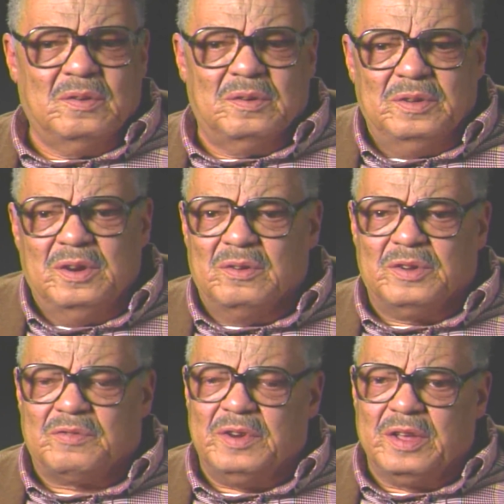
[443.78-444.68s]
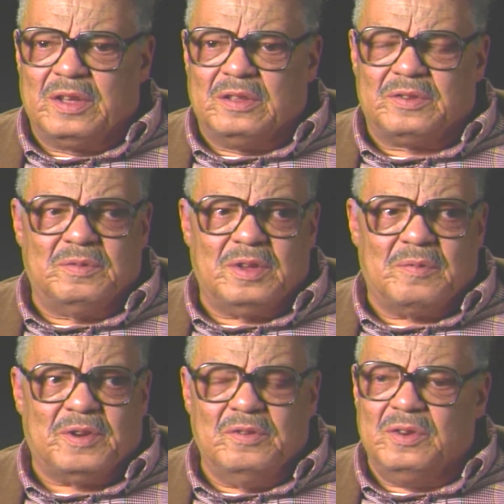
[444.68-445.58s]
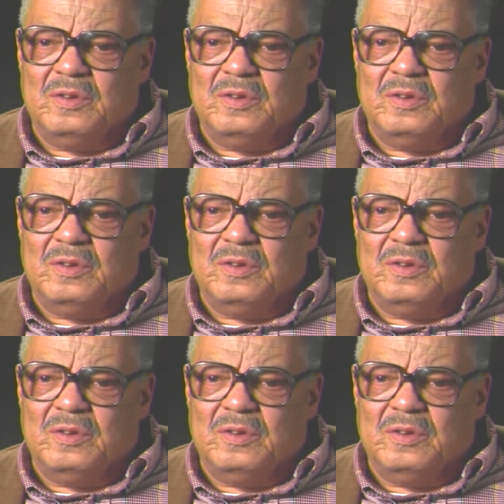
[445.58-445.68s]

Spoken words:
you know, just ridiculous. It was absolutely